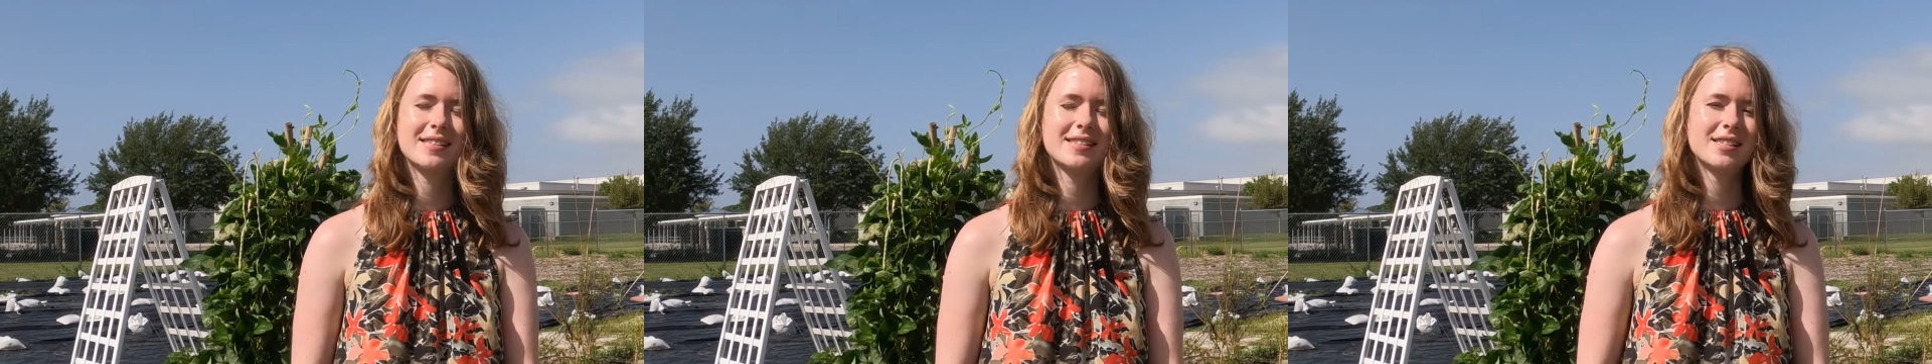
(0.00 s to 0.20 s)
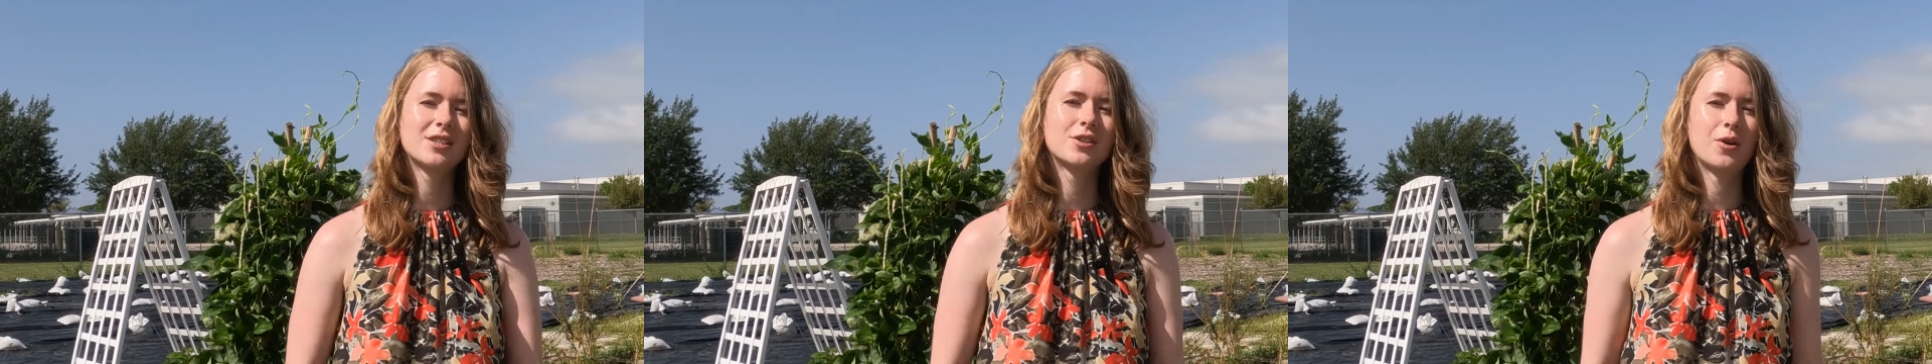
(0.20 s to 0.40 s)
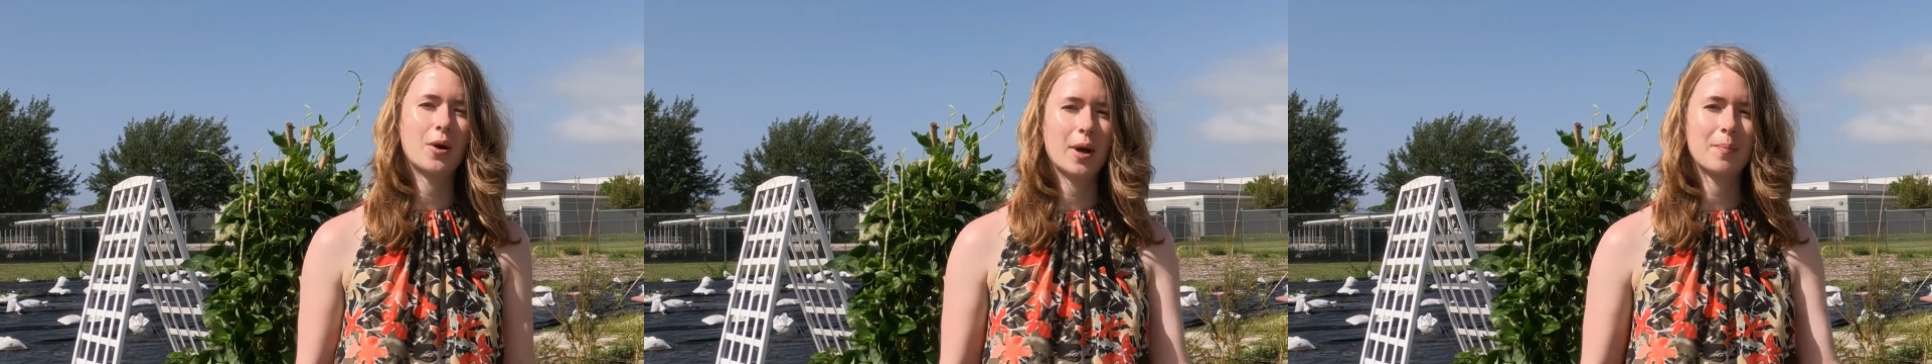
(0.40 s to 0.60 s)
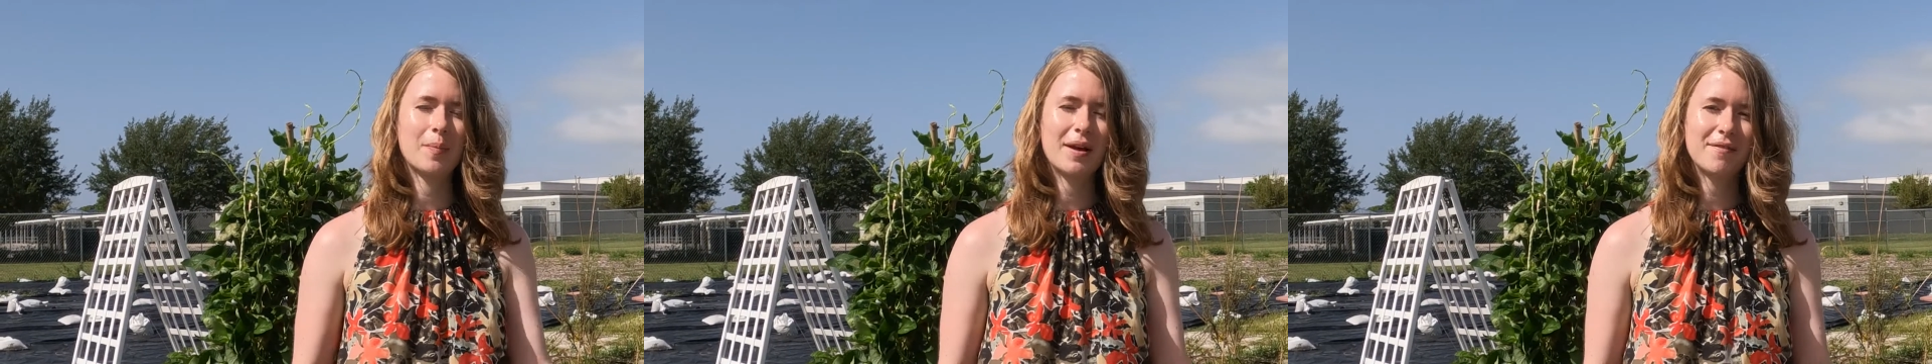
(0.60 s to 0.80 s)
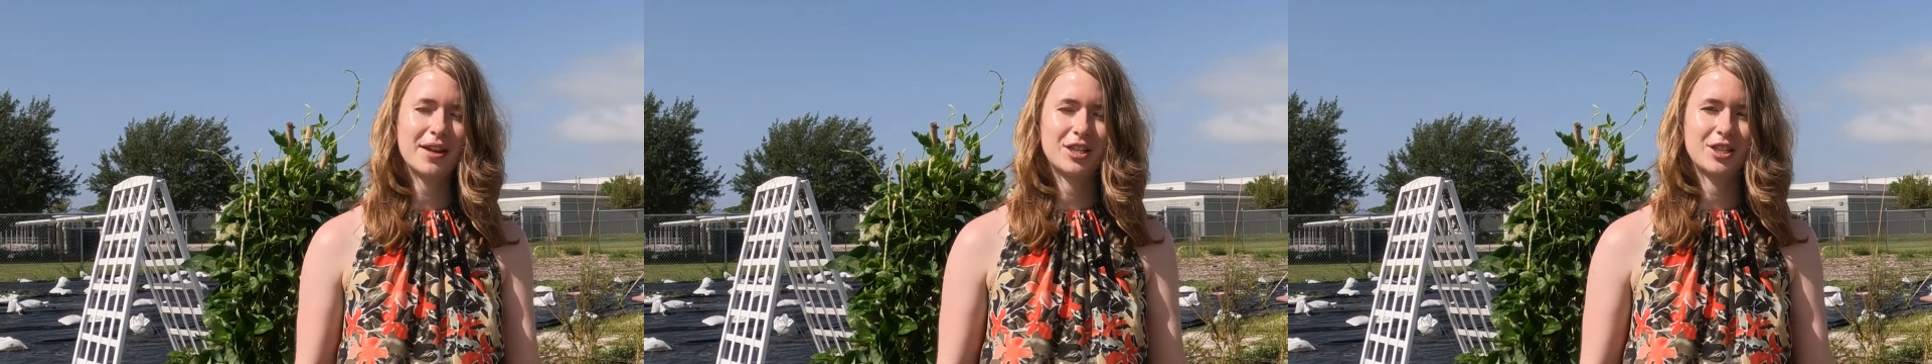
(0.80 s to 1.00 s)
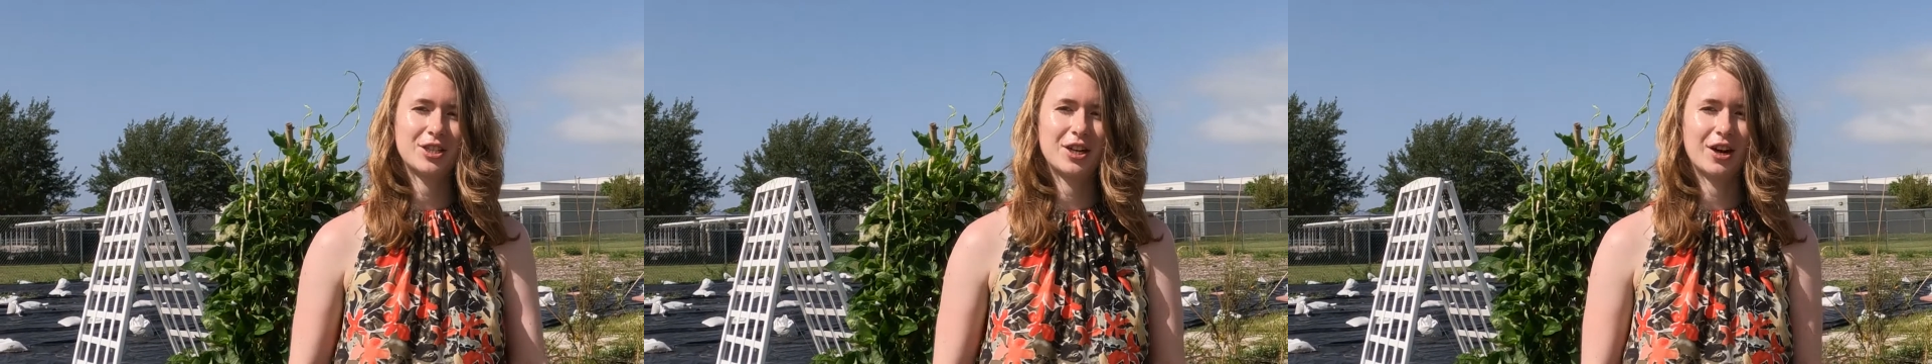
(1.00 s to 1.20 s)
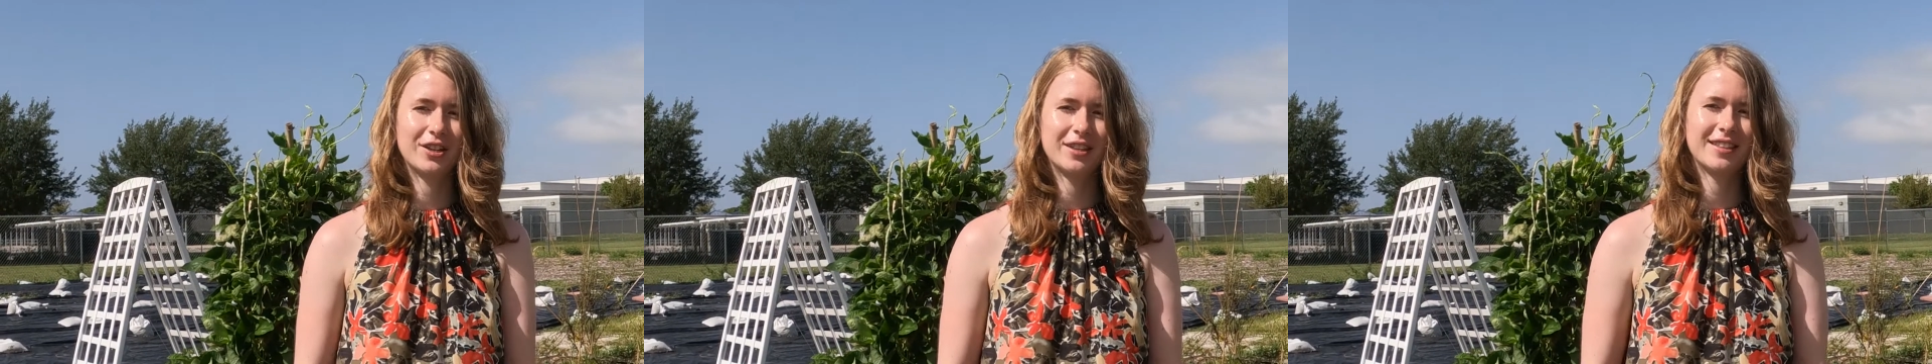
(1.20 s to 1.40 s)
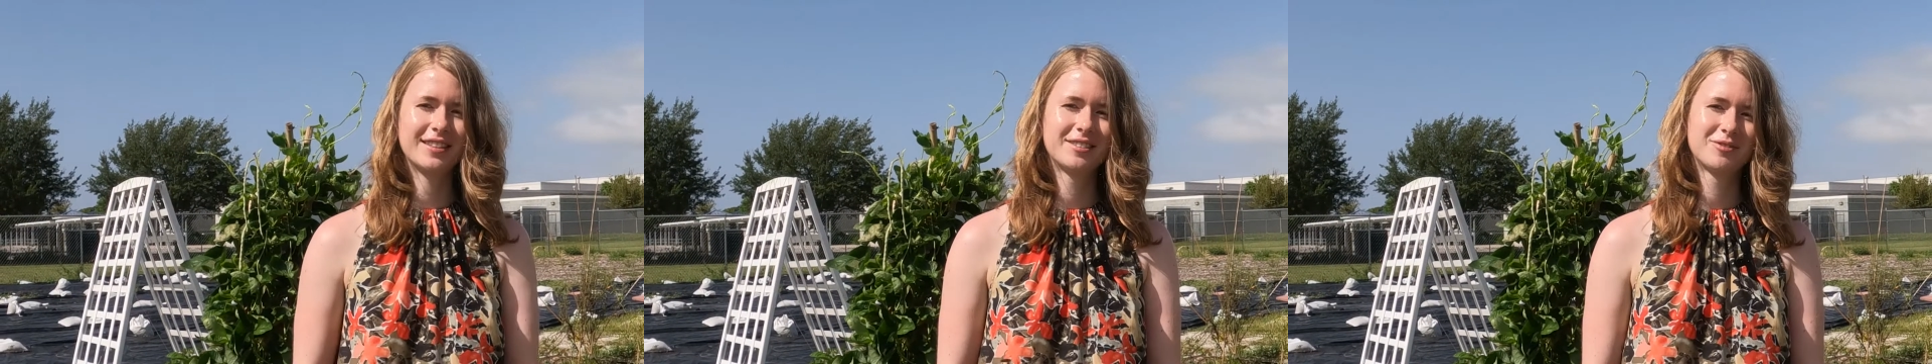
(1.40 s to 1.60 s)
this is Growing My Veggie
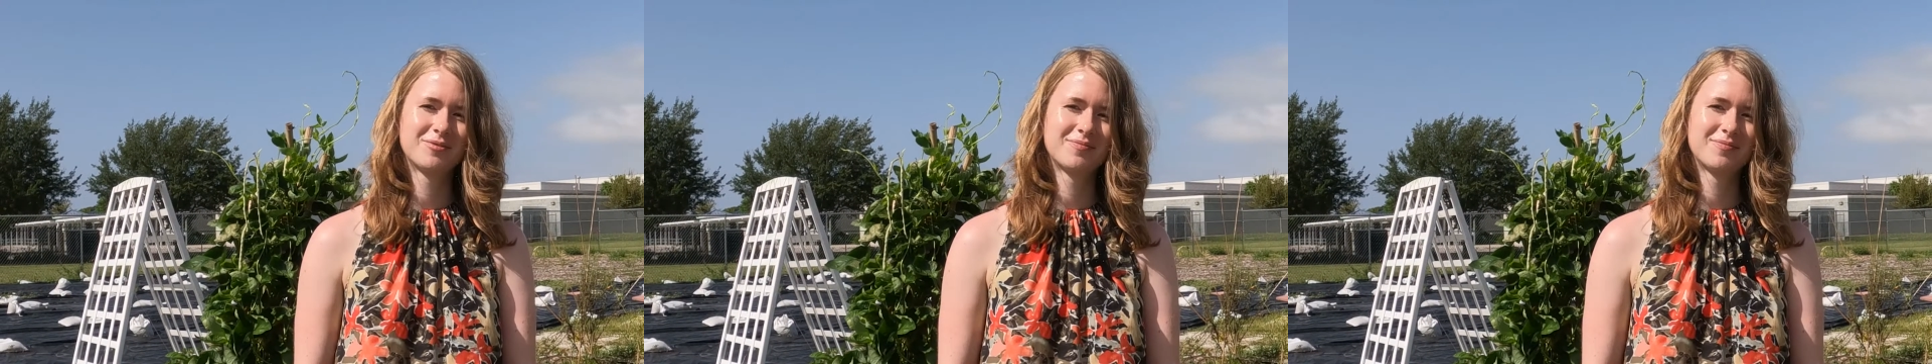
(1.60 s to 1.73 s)
Garden.